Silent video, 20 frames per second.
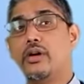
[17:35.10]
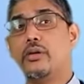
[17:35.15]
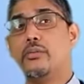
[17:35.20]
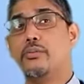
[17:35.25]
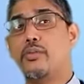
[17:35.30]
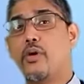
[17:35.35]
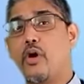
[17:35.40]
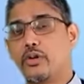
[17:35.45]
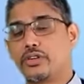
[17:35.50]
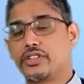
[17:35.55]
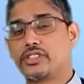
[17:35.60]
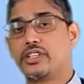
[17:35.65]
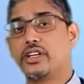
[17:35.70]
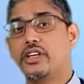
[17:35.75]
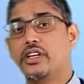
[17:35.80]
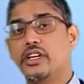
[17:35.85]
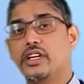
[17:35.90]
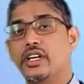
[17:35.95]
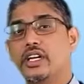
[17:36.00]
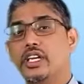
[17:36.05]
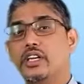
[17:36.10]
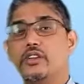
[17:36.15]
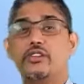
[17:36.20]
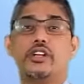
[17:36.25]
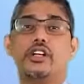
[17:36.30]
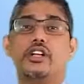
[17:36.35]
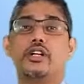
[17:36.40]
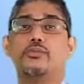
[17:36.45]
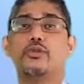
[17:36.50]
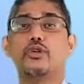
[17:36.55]
box, you
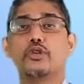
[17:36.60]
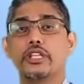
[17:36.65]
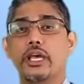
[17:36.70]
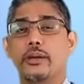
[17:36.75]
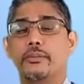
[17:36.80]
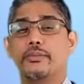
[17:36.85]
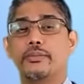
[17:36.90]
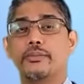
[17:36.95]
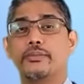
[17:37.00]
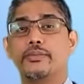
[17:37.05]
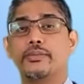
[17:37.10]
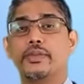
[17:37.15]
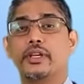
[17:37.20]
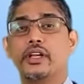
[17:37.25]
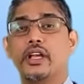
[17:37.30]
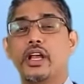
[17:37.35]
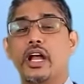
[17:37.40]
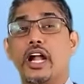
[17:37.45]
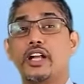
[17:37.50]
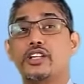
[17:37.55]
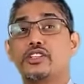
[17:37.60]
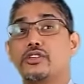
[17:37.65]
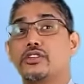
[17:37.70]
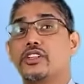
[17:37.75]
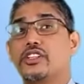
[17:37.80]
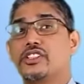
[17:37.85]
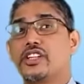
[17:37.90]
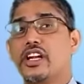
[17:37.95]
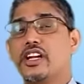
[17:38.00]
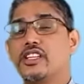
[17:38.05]
can remove them. And so the
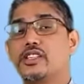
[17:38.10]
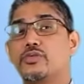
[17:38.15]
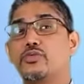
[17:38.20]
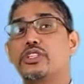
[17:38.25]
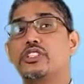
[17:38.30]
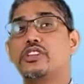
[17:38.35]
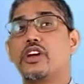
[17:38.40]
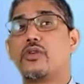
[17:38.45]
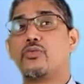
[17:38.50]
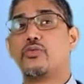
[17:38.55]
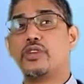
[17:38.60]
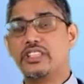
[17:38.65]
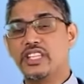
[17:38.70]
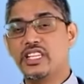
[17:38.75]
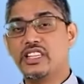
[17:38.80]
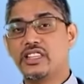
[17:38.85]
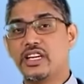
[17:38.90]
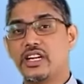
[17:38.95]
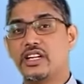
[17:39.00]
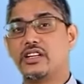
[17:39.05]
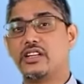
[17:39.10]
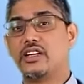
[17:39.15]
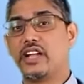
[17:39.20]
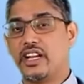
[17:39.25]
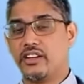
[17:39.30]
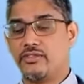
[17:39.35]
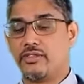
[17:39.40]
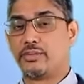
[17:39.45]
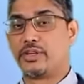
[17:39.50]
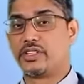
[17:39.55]
studies which are within that
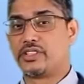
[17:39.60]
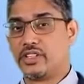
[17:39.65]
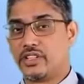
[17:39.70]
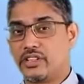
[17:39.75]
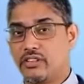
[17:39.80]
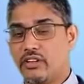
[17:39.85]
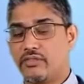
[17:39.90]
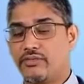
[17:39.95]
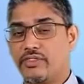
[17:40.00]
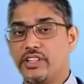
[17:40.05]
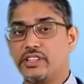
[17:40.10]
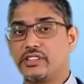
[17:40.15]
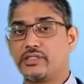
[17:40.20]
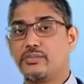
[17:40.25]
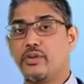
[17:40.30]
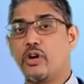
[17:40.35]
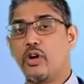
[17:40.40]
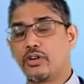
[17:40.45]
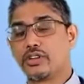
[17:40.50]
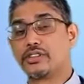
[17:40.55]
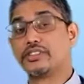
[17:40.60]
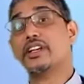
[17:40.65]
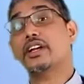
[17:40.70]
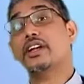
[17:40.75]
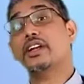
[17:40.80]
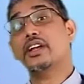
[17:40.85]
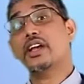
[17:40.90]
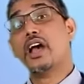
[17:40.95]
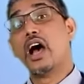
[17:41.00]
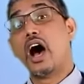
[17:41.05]
95% confidence box
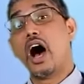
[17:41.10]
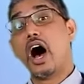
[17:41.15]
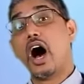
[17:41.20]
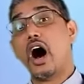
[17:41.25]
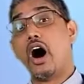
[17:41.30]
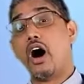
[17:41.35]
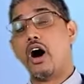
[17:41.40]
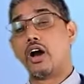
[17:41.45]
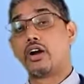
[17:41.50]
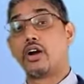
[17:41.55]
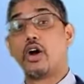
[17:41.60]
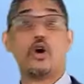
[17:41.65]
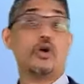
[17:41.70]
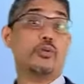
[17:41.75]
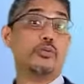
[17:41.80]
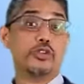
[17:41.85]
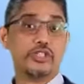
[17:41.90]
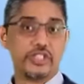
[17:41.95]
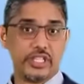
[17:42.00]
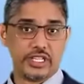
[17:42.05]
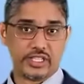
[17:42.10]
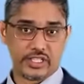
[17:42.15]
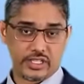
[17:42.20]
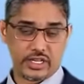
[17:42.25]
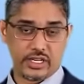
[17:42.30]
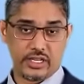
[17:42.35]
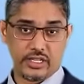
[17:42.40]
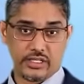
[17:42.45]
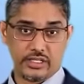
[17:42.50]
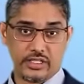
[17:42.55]
are homogeneous
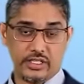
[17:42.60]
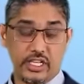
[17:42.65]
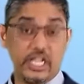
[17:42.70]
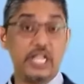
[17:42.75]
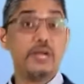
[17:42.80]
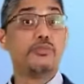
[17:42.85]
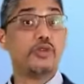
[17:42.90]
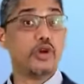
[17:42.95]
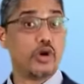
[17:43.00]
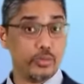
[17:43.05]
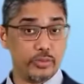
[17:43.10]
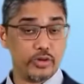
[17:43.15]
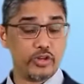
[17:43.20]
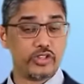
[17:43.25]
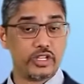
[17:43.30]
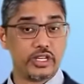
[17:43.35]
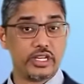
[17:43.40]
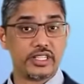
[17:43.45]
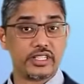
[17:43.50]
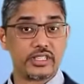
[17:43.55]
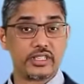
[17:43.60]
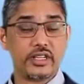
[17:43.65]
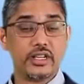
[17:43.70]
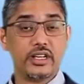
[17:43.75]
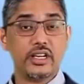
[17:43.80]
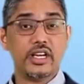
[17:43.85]
studies, deemed homogeneous.